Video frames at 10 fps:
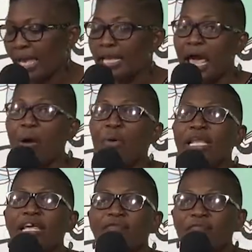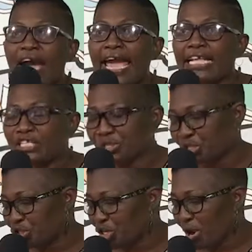And I will invite
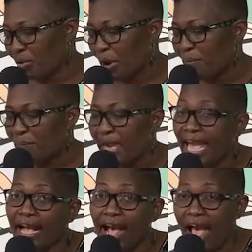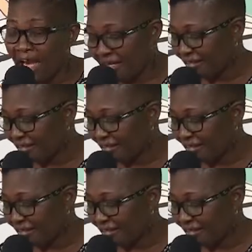Teacher Rebecca